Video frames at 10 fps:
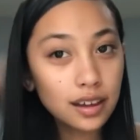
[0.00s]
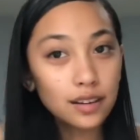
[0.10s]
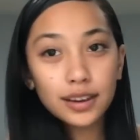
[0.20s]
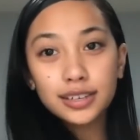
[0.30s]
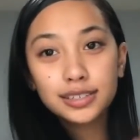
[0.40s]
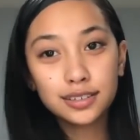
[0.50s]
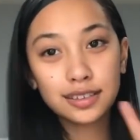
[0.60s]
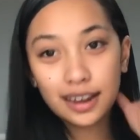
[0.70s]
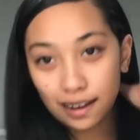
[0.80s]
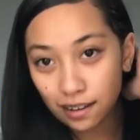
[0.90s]
Okay, so
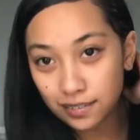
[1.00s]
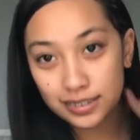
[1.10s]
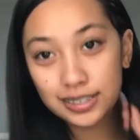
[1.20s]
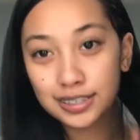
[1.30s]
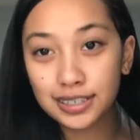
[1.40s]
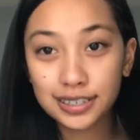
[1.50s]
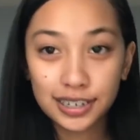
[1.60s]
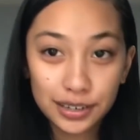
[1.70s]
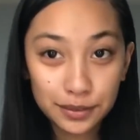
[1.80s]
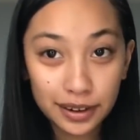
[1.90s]
that obviously
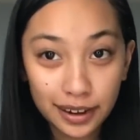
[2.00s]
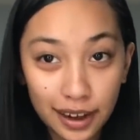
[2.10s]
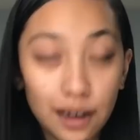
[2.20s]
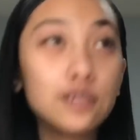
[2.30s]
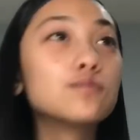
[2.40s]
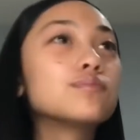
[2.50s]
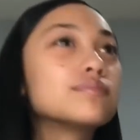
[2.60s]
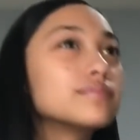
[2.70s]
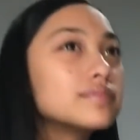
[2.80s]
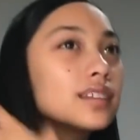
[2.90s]
didn't work out.
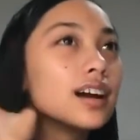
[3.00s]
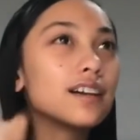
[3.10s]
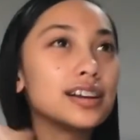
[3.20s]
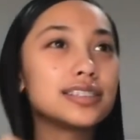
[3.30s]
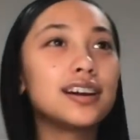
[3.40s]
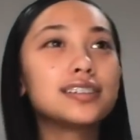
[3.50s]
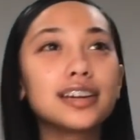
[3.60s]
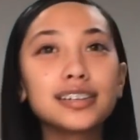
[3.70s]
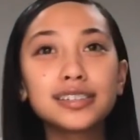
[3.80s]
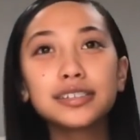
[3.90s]
Okay, so I
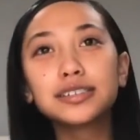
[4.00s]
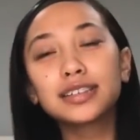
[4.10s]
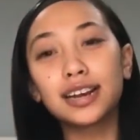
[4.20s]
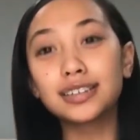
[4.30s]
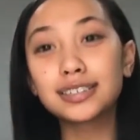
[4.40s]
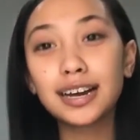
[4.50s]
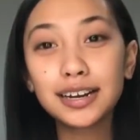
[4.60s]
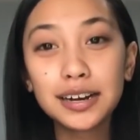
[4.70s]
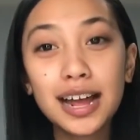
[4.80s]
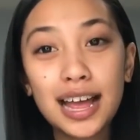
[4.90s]
tried to do this
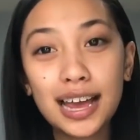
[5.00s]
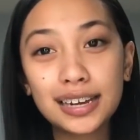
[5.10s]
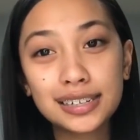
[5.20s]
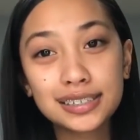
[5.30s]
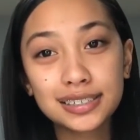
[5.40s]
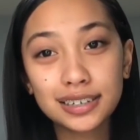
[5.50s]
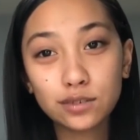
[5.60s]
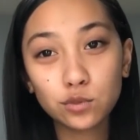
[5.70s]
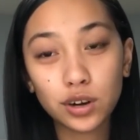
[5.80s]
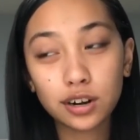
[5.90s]
hairstyle, and it
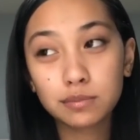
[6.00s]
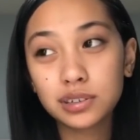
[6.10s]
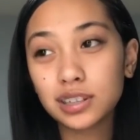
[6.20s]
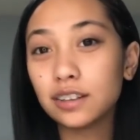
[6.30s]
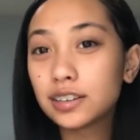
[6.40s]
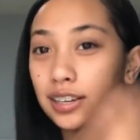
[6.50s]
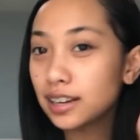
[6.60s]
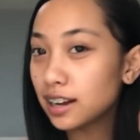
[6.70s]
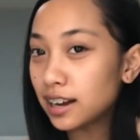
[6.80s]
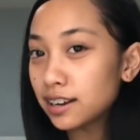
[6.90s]
didn't work, but low-key,
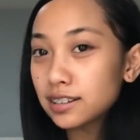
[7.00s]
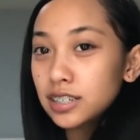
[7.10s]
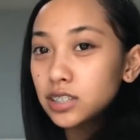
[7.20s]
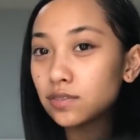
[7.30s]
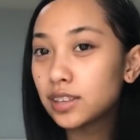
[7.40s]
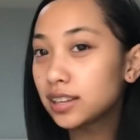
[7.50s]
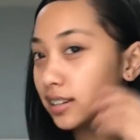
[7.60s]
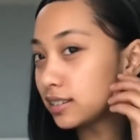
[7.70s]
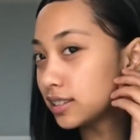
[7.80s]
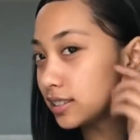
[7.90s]
I'm kind of just feeling
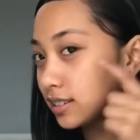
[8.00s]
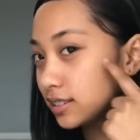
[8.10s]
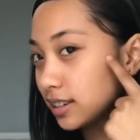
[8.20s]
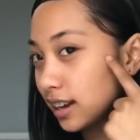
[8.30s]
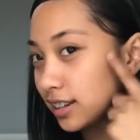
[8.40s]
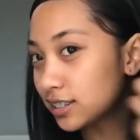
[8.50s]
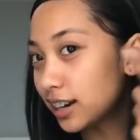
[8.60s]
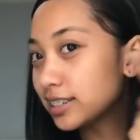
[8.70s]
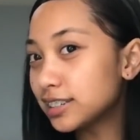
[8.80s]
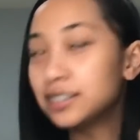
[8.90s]
how this looks like. I
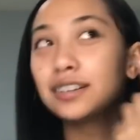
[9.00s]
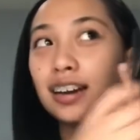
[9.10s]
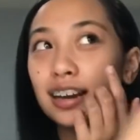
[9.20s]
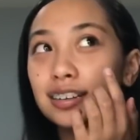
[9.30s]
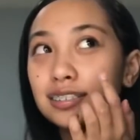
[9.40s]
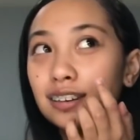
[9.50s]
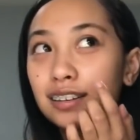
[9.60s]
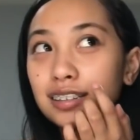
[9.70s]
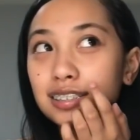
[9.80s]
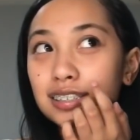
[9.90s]
tried to do it, as
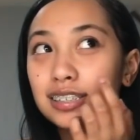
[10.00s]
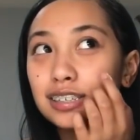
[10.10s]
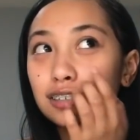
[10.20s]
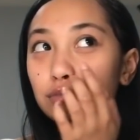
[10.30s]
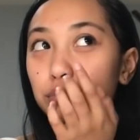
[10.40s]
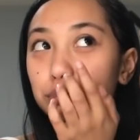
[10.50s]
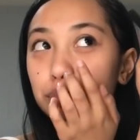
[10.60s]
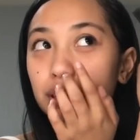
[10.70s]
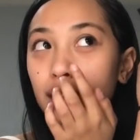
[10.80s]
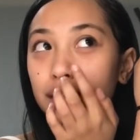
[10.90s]
y'all can see,
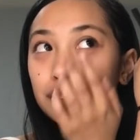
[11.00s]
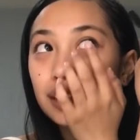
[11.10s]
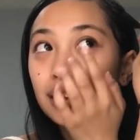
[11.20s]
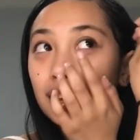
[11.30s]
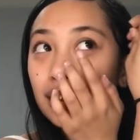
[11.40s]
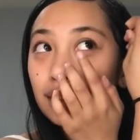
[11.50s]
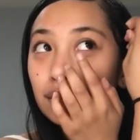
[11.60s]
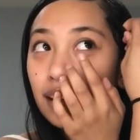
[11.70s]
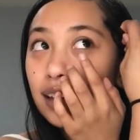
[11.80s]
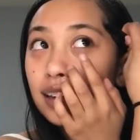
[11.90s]
but like,
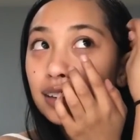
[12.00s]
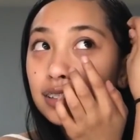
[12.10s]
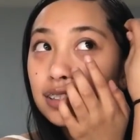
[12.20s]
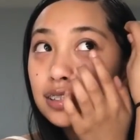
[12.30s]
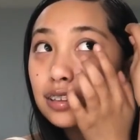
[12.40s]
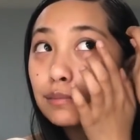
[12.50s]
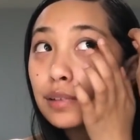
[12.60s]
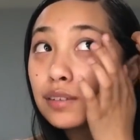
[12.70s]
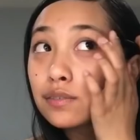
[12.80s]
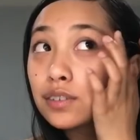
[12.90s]
my hair is just not
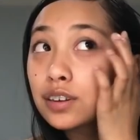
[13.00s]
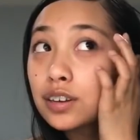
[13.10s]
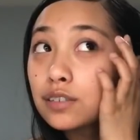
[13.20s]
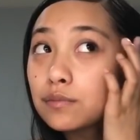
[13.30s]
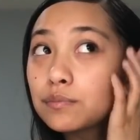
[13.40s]
meant for it.